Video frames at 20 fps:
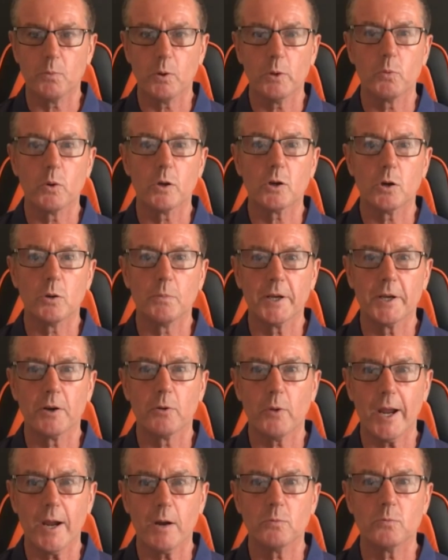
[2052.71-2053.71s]
We were coming
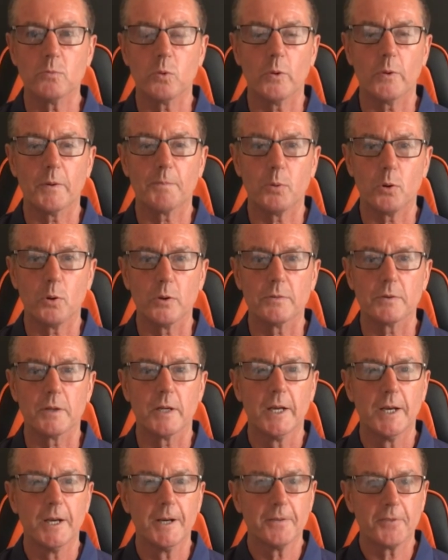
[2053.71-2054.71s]
around. We were pulling
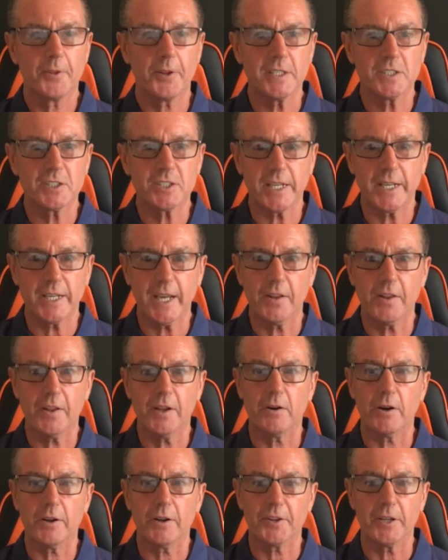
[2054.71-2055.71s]
things
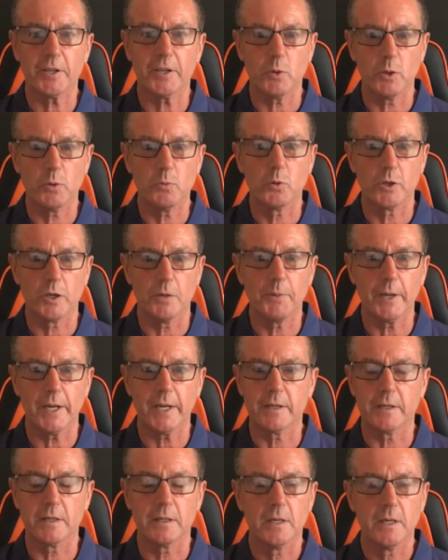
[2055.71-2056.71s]
together. I think we would have
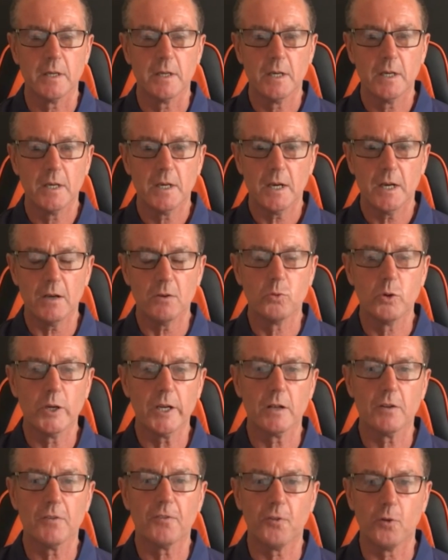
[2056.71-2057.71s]
been a
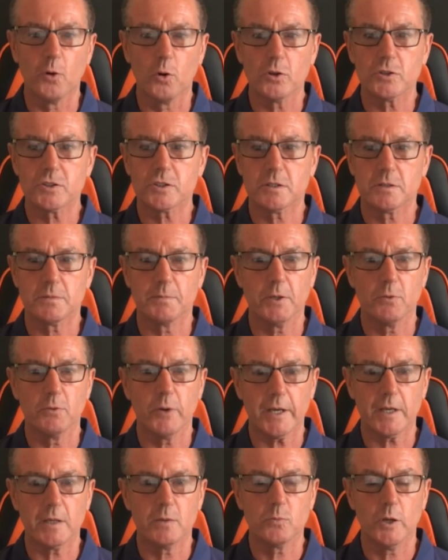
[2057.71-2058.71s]
real force to be
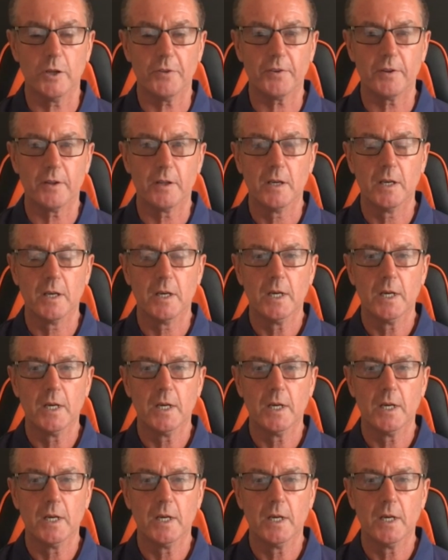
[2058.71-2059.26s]
reckoned with.